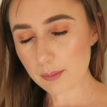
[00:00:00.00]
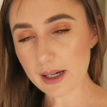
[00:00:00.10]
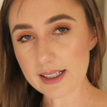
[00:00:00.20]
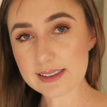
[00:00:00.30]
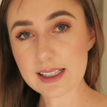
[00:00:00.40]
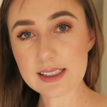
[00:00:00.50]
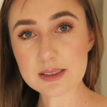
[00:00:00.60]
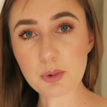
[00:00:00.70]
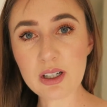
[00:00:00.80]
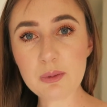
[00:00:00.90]
But
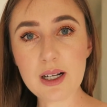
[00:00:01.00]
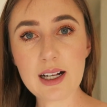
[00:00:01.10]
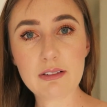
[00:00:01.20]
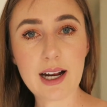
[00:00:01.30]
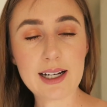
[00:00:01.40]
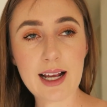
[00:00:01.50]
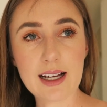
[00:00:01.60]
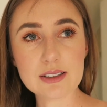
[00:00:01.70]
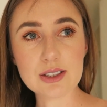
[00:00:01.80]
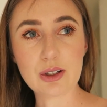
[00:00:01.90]
this morning, while I ran
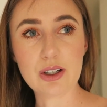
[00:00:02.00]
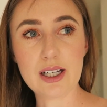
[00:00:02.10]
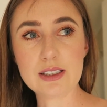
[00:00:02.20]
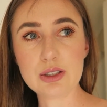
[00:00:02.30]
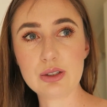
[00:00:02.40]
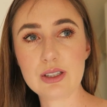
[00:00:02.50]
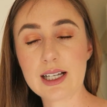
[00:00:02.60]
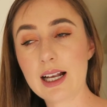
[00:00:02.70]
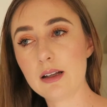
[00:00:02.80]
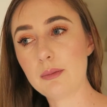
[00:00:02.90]
out to go and do the
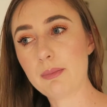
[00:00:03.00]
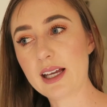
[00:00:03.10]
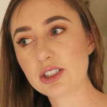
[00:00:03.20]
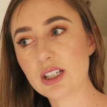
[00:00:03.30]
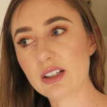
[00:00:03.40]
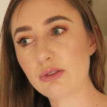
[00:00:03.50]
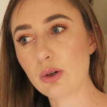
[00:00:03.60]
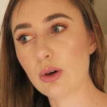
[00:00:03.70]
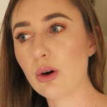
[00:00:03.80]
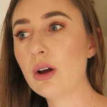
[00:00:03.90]
color matching
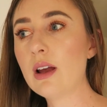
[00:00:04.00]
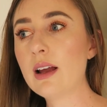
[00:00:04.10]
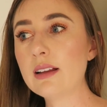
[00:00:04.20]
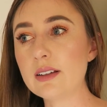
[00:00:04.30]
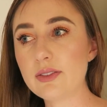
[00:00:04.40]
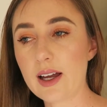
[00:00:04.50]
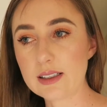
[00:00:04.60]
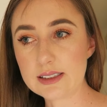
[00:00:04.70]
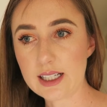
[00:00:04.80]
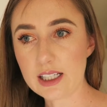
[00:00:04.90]
for the
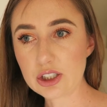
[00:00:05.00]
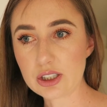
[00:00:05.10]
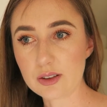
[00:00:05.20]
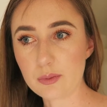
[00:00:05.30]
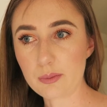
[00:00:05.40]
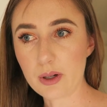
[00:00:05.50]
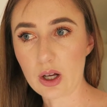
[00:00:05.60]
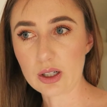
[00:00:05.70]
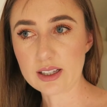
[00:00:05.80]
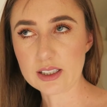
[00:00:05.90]
foundation
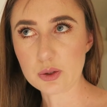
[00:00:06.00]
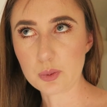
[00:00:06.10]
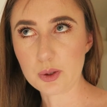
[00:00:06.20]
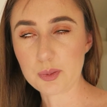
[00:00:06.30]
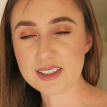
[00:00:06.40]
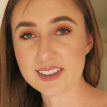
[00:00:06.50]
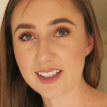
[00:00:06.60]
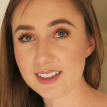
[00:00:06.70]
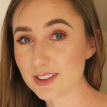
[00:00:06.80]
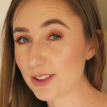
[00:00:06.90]
blog that you will be
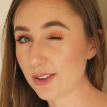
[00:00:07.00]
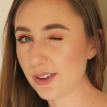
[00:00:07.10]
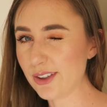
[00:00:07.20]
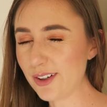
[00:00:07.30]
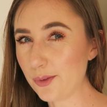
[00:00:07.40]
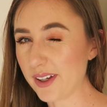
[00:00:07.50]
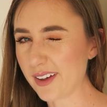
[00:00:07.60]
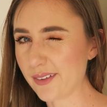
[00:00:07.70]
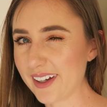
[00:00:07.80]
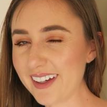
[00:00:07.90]
seeing soon,
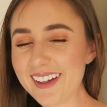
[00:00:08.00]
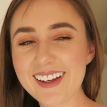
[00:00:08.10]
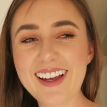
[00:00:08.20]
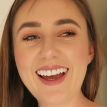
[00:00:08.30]
wink wink,